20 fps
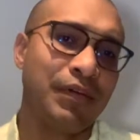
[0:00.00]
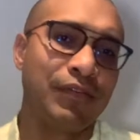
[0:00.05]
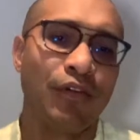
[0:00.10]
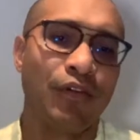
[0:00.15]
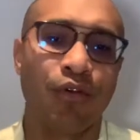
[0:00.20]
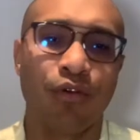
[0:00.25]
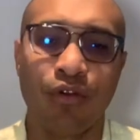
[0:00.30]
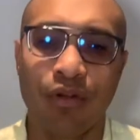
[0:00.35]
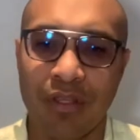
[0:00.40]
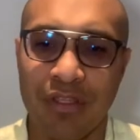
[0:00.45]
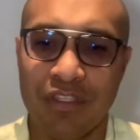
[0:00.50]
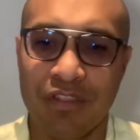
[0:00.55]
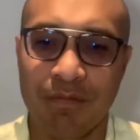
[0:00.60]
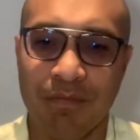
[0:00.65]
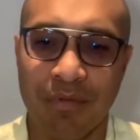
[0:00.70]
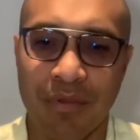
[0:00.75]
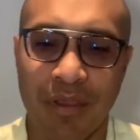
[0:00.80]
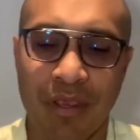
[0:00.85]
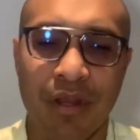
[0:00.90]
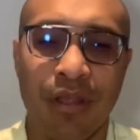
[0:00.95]
of the Holy
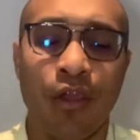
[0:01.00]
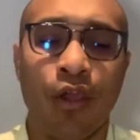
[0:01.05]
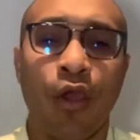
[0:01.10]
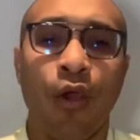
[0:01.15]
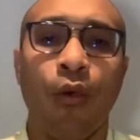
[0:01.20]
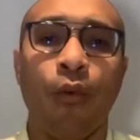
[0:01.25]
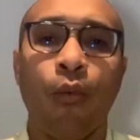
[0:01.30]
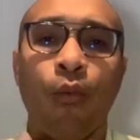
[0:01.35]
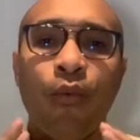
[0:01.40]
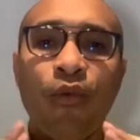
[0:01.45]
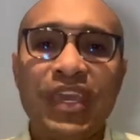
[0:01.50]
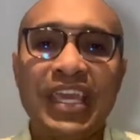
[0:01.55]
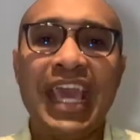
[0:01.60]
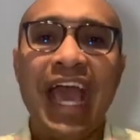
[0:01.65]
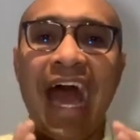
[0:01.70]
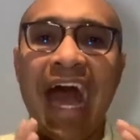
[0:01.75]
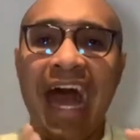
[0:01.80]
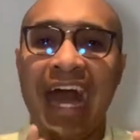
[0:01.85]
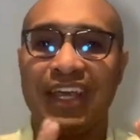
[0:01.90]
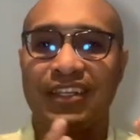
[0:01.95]
Spirit, we
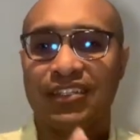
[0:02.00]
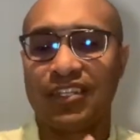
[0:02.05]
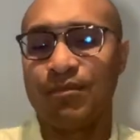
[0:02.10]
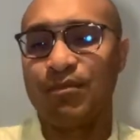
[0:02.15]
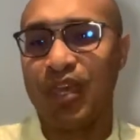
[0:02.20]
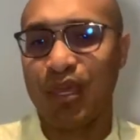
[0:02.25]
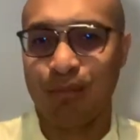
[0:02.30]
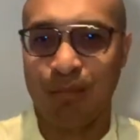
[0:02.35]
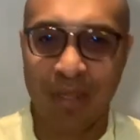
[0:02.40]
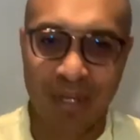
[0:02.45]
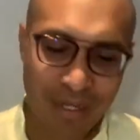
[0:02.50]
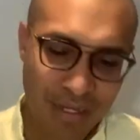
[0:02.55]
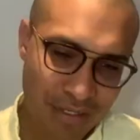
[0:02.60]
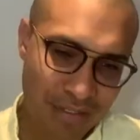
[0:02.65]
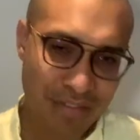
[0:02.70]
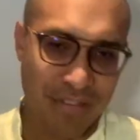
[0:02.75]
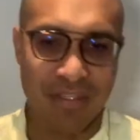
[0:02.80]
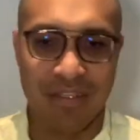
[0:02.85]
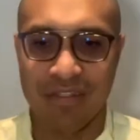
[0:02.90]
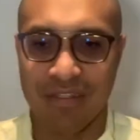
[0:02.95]
actually make better
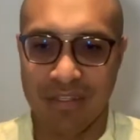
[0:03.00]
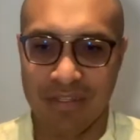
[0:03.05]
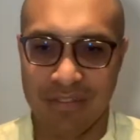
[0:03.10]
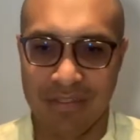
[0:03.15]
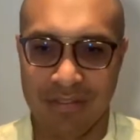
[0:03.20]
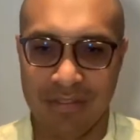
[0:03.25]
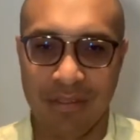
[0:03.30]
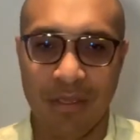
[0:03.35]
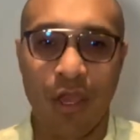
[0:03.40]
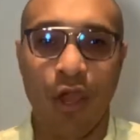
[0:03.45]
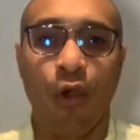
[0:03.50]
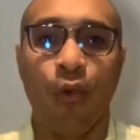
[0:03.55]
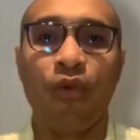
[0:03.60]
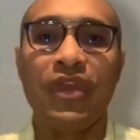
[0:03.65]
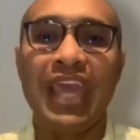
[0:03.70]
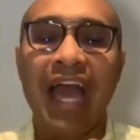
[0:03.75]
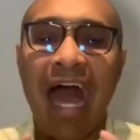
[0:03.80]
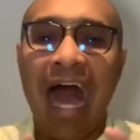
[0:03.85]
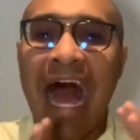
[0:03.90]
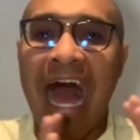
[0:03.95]
decisions.
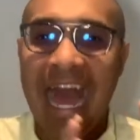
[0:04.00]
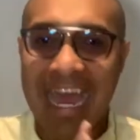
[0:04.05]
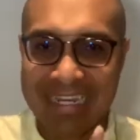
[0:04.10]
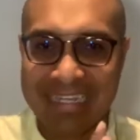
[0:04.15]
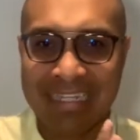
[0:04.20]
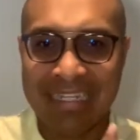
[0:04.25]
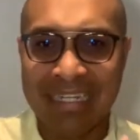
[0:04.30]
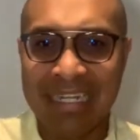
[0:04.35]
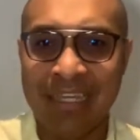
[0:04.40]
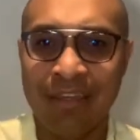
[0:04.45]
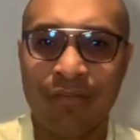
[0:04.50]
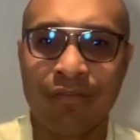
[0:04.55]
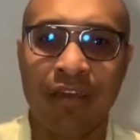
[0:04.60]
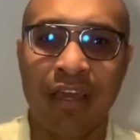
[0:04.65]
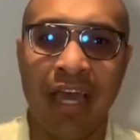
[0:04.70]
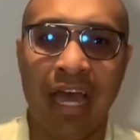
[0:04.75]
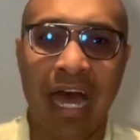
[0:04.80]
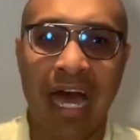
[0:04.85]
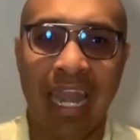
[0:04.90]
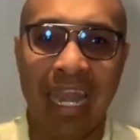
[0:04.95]
We actually live
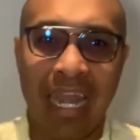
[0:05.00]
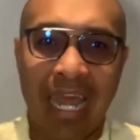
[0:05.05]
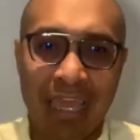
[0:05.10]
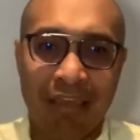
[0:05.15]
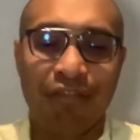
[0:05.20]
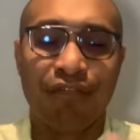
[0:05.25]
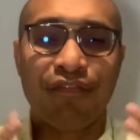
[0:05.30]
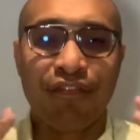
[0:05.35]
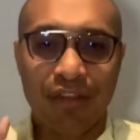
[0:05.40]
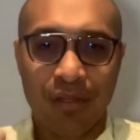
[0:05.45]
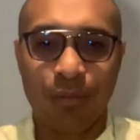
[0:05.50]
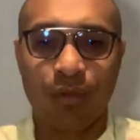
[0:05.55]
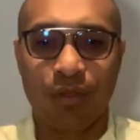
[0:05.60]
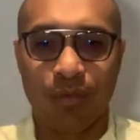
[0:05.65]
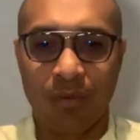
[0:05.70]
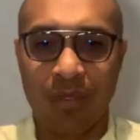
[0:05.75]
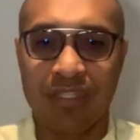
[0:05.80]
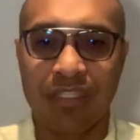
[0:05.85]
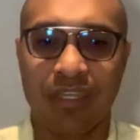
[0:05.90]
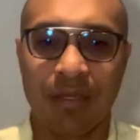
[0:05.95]
a life filled with
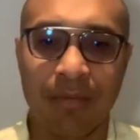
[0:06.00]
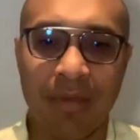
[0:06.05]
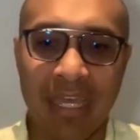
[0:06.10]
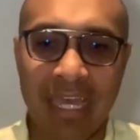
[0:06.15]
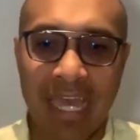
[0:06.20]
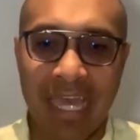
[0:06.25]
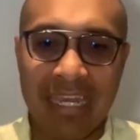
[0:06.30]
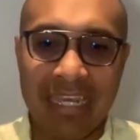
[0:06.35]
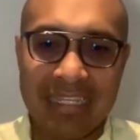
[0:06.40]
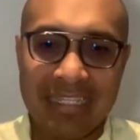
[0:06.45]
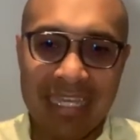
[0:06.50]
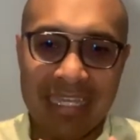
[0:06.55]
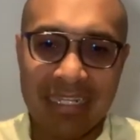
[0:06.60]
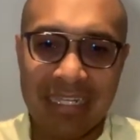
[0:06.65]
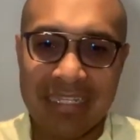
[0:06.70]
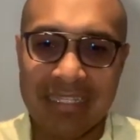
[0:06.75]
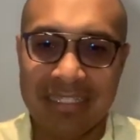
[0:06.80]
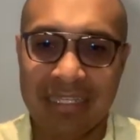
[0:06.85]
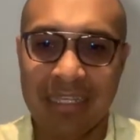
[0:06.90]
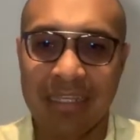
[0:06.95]
wisdom. And he said,
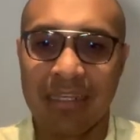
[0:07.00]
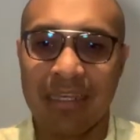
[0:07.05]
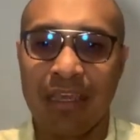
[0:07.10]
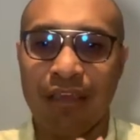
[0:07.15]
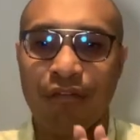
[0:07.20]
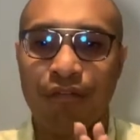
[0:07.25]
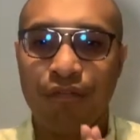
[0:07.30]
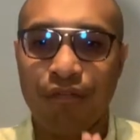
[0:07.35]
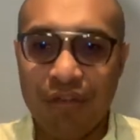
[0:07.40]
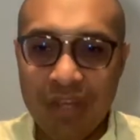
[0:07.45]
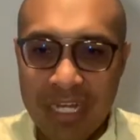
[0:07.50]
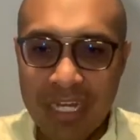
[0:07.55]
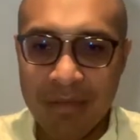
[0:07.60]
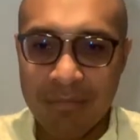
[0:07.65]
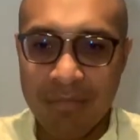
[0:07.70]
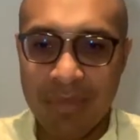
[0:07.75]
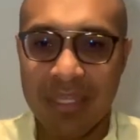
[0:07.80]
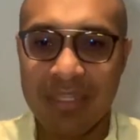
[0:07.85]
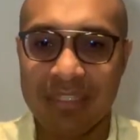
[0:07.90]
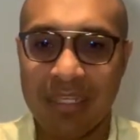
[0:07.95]
listen,
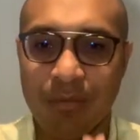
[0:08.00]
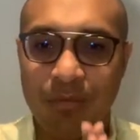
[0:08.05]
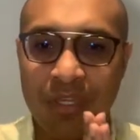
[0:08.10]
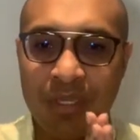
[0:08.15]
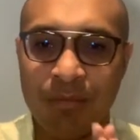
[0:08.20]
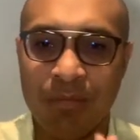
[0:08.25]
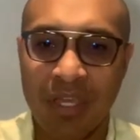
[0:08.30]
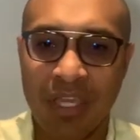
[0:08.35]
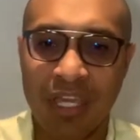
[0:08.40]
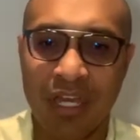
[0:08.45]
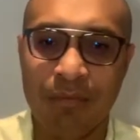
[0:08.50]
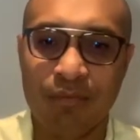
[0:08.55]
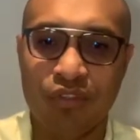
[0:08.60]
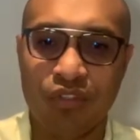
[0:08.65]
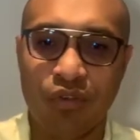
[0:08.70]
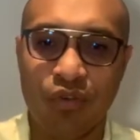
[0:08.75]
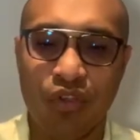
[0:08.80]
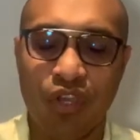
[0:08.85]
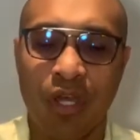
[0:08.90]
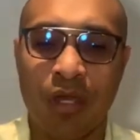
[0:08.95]
freedom means that we become
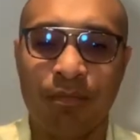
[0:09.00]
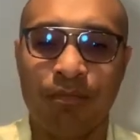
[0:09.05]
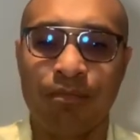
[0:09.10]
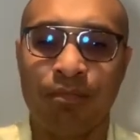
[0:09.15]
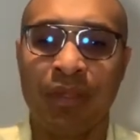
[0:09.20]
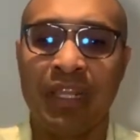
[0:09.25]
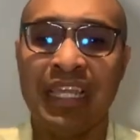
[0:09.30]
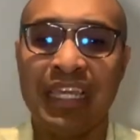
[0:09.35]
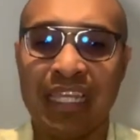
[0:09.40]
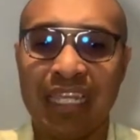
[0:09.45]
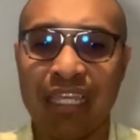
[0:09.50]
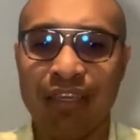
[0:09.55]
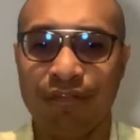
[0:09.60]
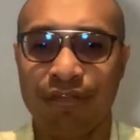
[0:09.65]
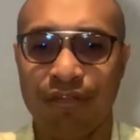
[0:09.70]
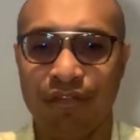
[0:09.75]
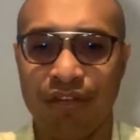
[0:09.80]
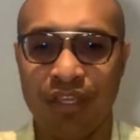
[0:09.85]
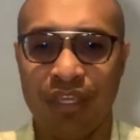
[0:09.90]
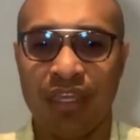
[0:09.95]
so completely
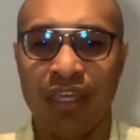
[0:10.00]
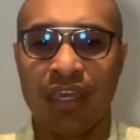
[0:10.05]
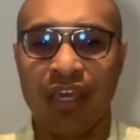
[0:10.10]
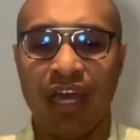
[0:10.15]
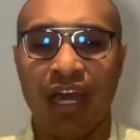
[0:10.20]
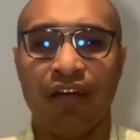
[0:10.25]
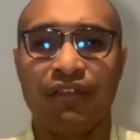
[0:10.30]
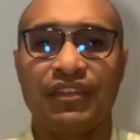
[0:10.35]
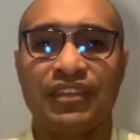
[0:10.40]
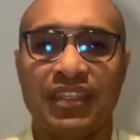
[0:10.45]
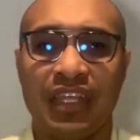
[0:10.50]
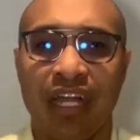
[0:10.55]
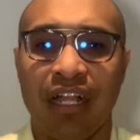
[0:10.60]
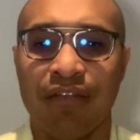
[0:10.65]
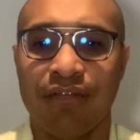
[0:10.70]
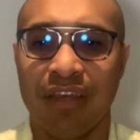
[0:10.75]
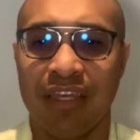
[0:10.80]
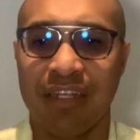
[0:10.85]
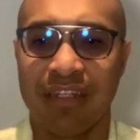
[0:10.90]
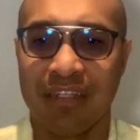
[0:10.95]
free of
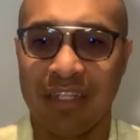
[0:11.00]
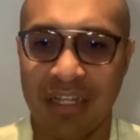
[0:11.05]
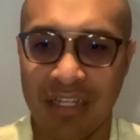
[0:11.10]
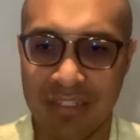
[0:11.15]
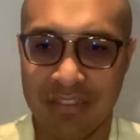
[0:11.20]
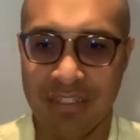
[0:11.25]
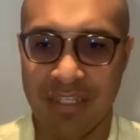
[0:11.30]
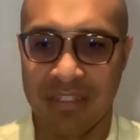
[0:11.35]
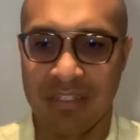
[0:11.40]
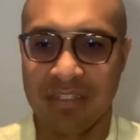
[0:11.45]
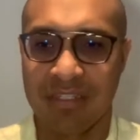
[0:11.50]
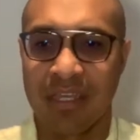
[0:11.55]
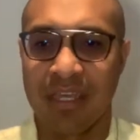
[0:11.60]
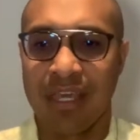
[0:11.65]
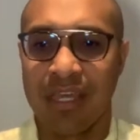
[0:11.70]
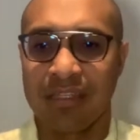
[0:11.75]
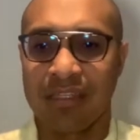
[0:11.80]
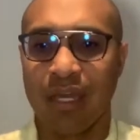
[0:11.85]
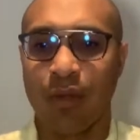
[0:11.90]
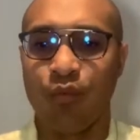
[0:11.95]
self-indulgence
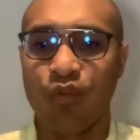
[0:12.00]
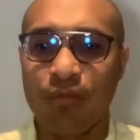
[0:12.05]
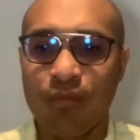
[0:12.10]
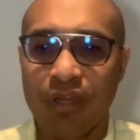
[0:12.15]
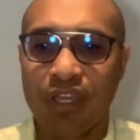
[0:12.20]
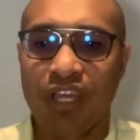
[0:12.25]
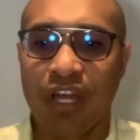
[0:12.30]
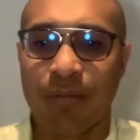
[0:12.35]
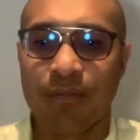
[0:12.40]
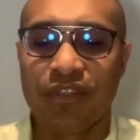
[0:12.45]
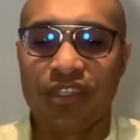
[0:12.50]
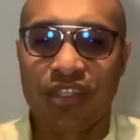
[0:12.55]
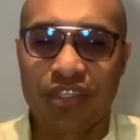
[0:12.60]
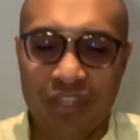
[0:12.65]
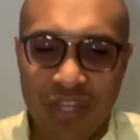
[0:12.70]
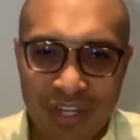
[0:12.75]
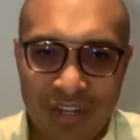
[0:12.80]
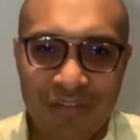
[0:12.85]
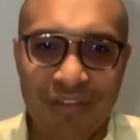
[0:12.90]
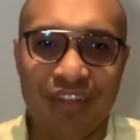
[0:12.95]
that we become
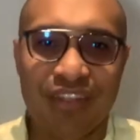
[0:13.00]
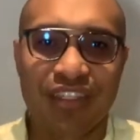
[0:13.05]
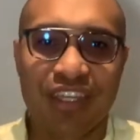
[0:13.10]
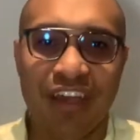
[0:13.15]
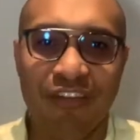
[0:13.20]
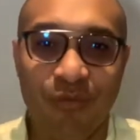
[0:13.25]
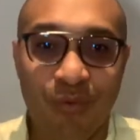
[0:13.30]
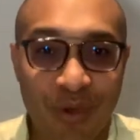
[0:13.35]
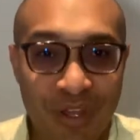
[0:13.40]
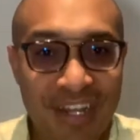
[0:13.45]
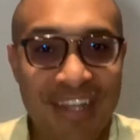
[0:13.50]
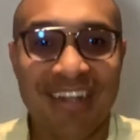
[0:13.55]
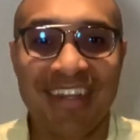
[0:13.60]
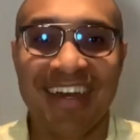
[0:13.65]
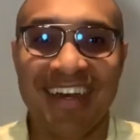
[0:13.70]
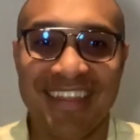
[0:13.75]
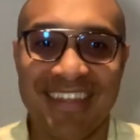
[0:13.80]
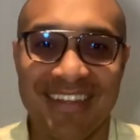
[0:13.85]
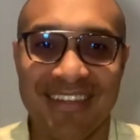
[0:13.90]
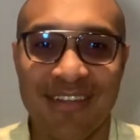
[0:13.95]
servants of one
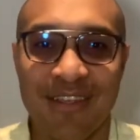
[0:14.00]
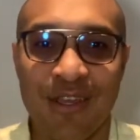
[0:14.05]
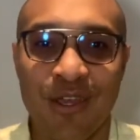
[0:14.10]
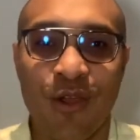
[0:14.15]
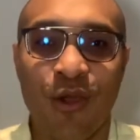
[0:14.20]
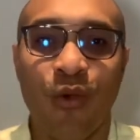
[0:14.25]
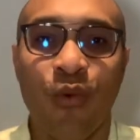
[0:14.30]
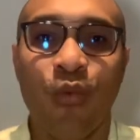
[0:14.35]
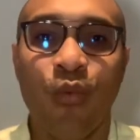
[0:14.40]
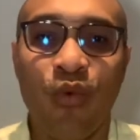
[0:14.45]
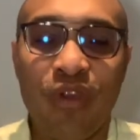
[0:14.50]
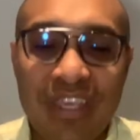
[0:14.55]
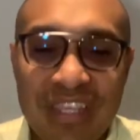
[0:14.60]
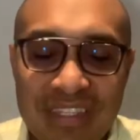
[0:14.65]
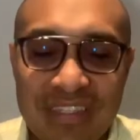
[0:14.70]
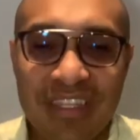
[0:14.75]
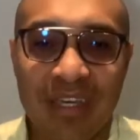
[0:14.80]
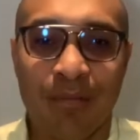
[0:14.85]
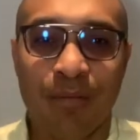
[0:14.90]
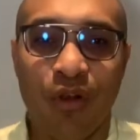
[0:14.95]
another.
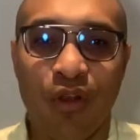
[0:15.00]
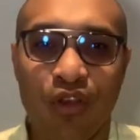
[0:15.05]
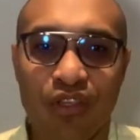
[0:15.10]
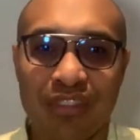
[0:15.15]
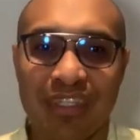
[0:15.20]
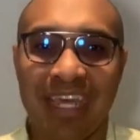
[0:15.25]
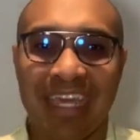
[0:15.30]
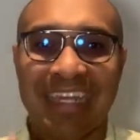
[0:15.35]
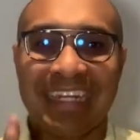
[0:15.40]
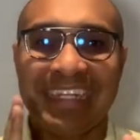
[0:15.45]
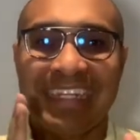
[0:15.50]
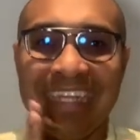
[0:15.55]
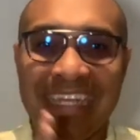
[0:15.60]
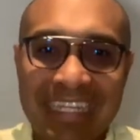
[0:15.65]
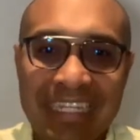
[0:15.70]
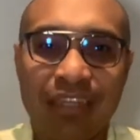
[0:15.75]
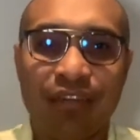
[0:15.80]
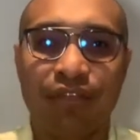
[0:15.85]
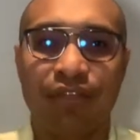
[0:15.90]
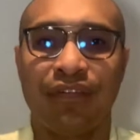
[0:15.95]
Wisdom looks like
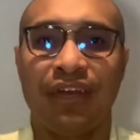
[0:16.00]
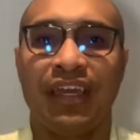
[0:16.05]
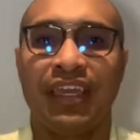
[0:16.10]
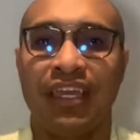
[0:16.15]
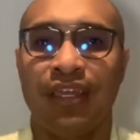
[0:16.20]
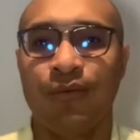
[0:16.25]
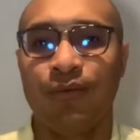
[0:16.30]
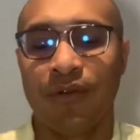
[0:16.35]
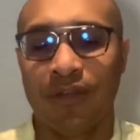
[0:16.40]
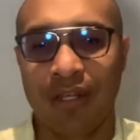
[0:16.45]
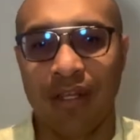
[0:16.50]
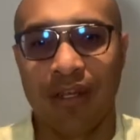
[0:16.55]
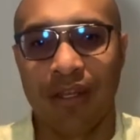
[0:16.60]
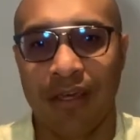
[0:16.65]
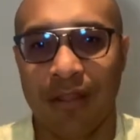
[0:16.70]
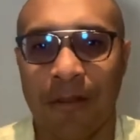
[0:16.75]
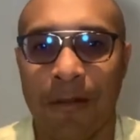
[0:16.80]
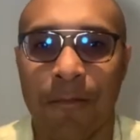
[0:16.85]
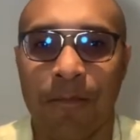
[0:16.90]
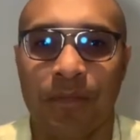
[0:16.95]
dignifying one
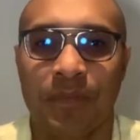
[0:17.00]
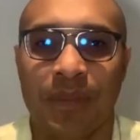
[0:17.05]
another.